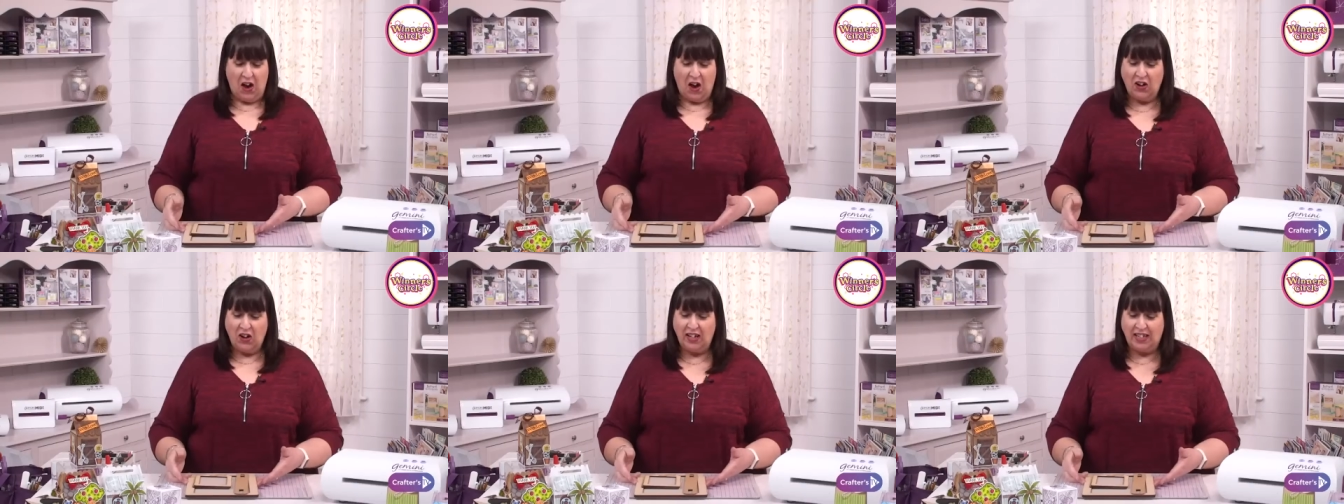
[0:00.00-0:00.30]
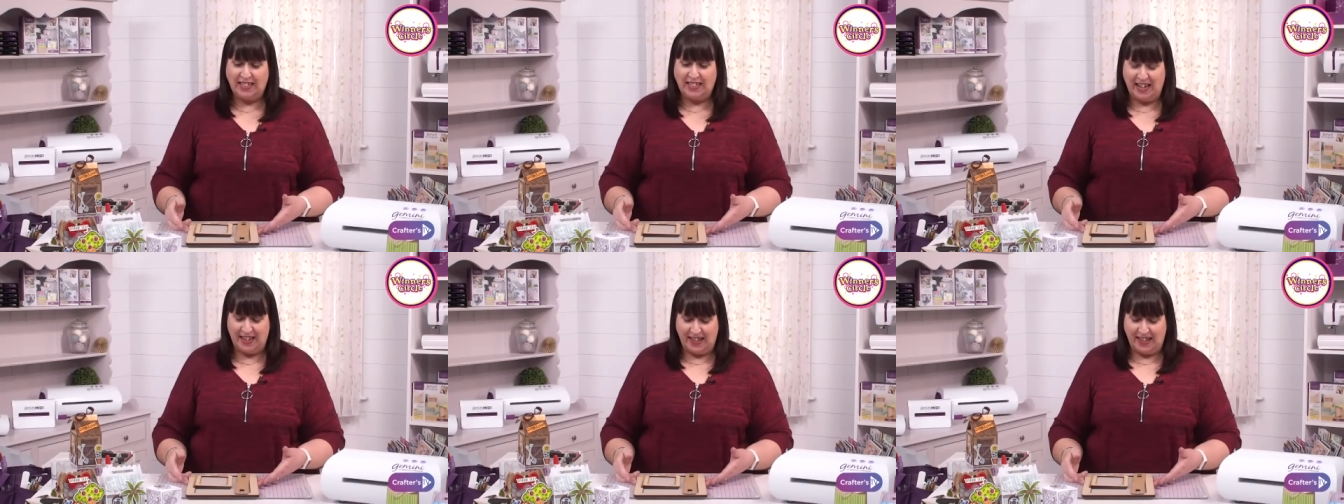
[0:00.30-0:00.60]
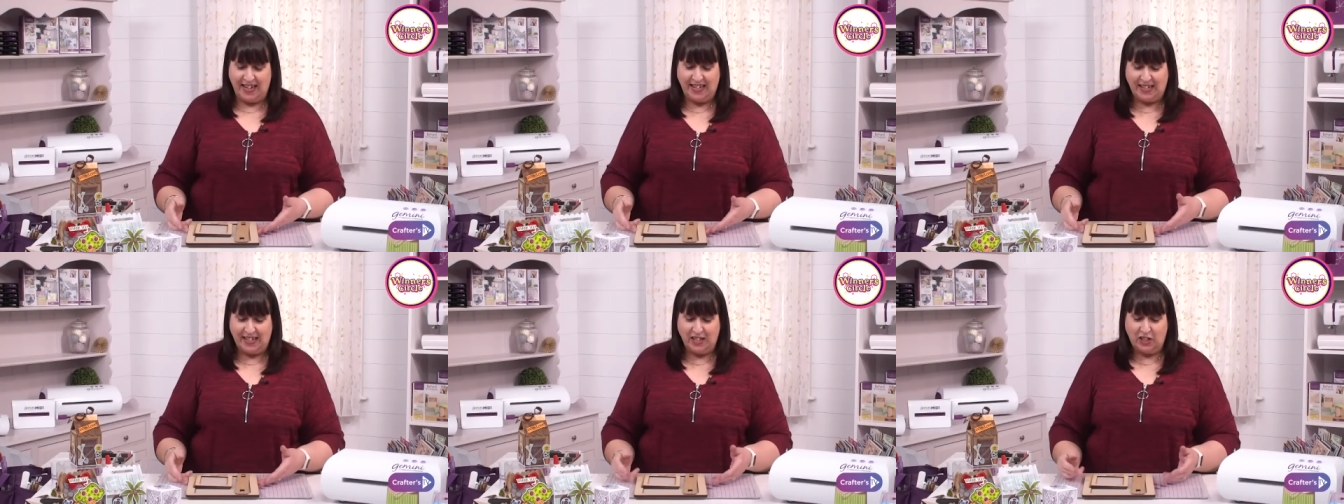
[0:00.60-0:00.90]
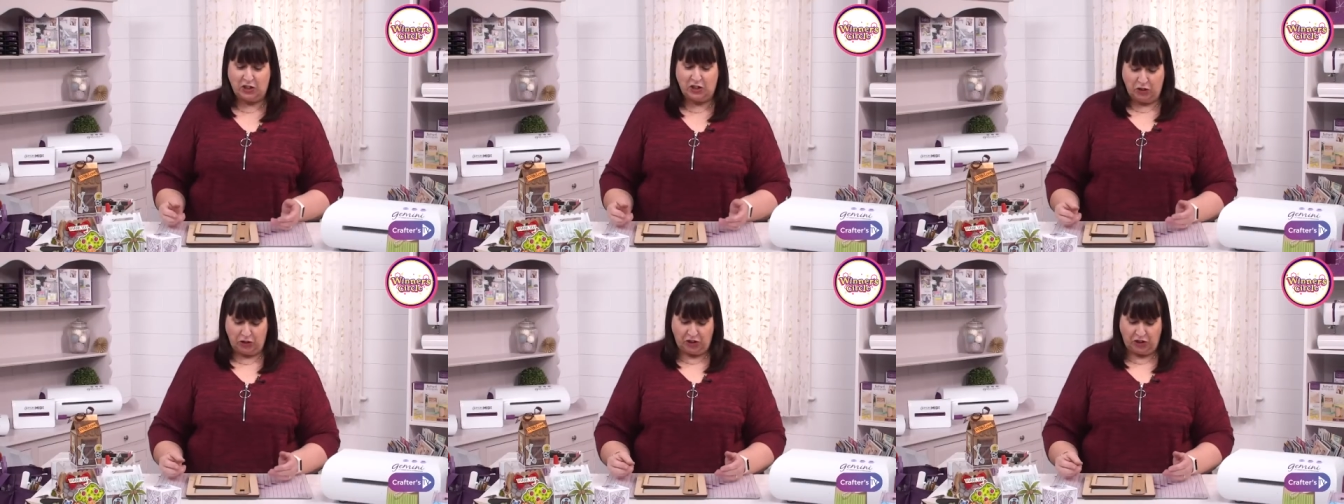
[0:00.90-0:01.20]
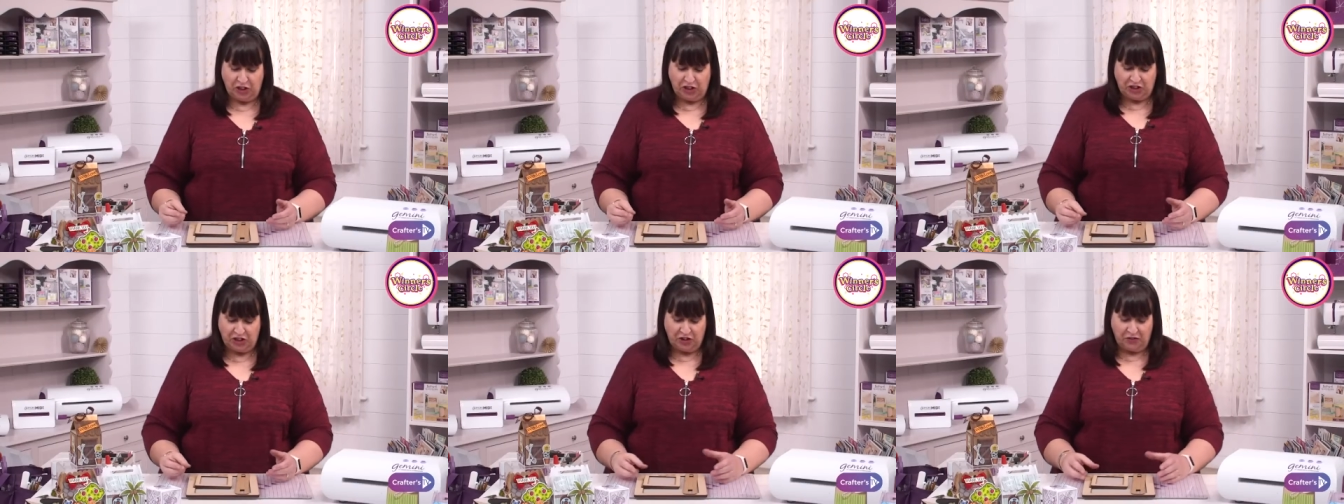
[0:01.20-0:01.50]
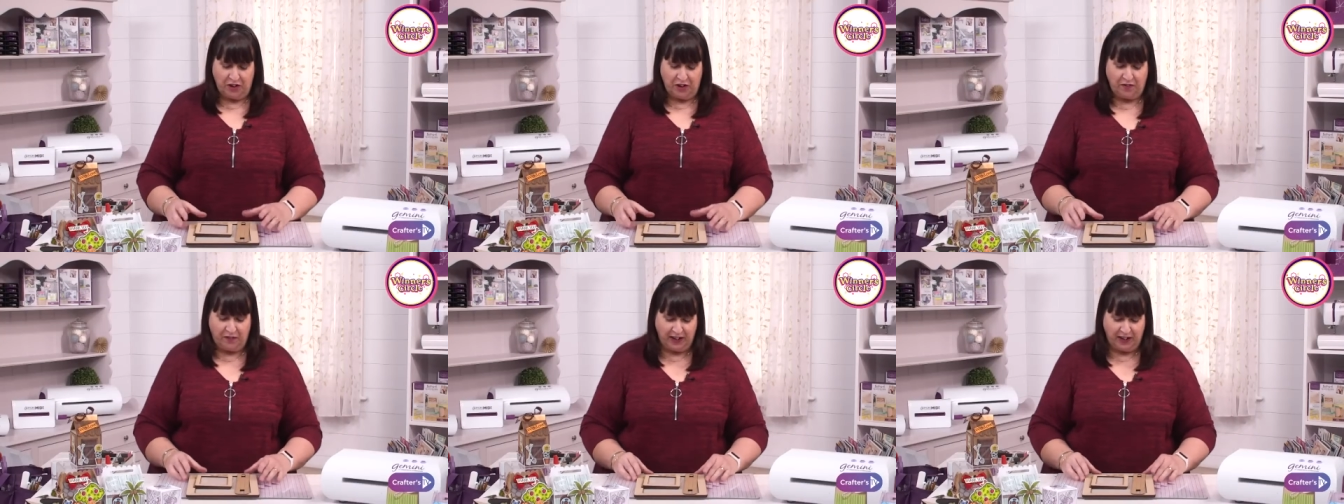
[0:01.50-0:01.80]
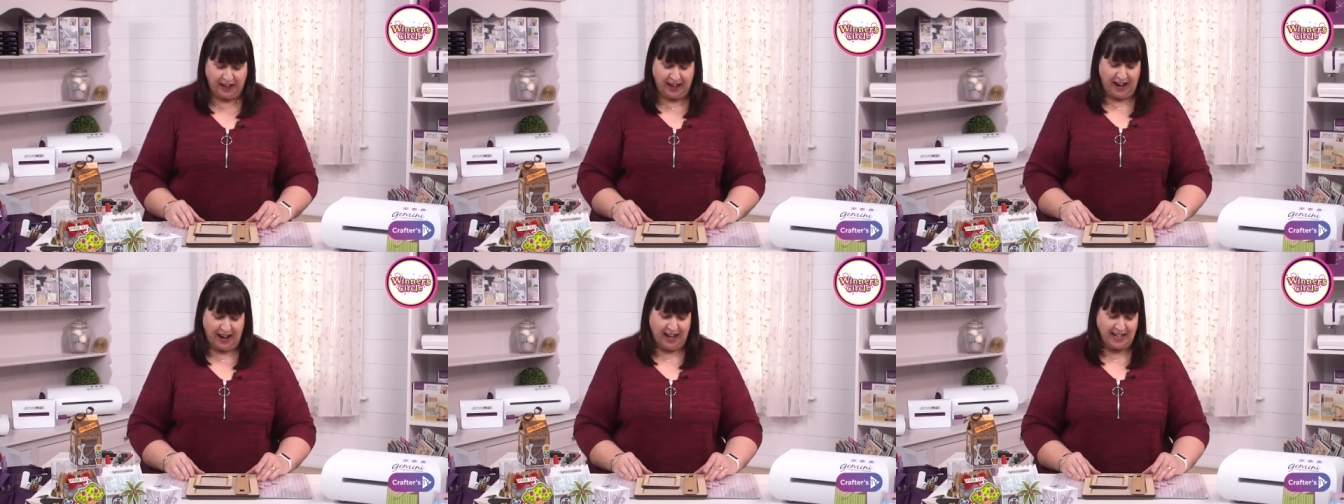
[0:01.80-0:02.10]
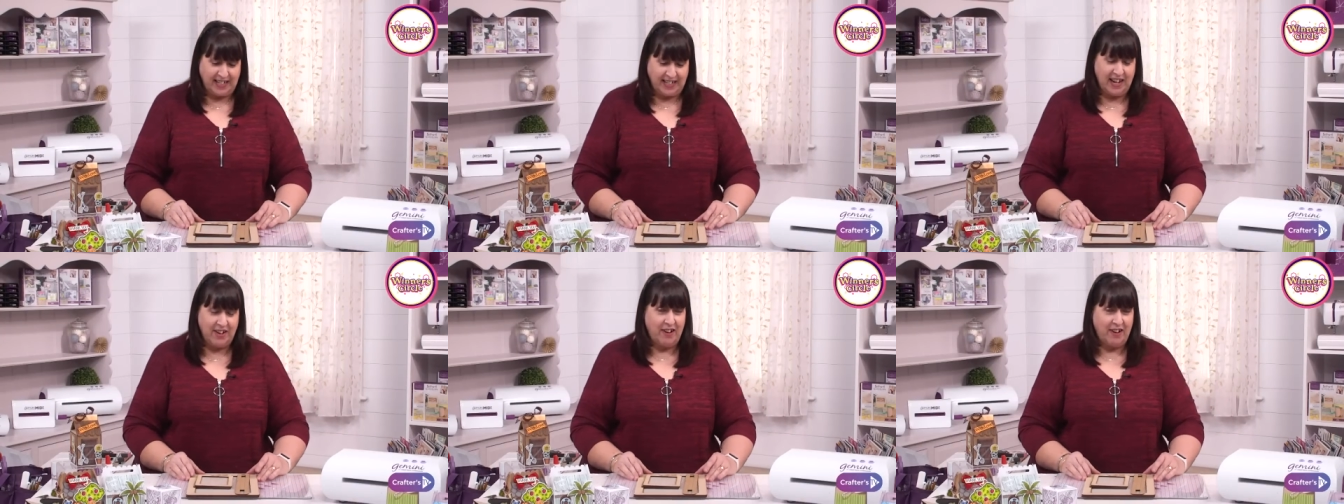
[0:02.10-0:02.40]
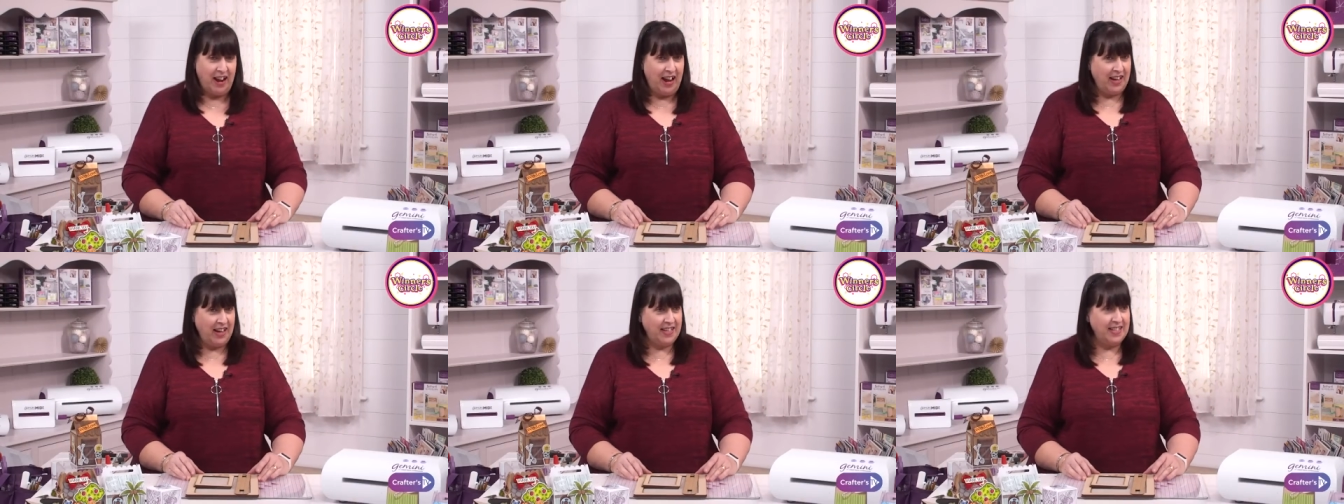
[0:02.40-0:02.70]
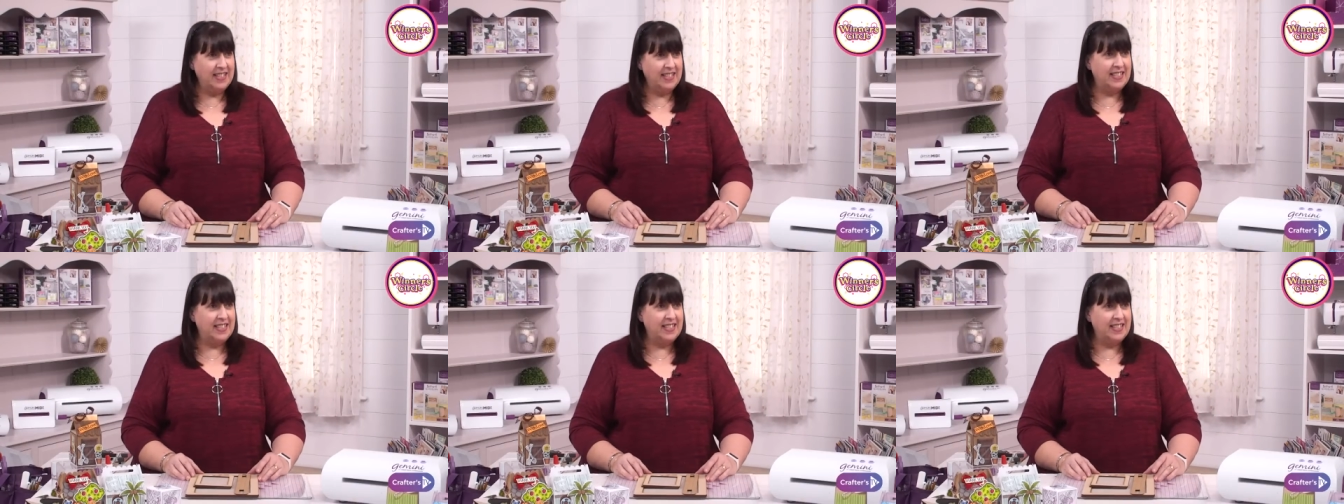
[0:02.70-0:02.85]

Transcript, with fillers: Honestly, these are such a terrific idea. I hadn't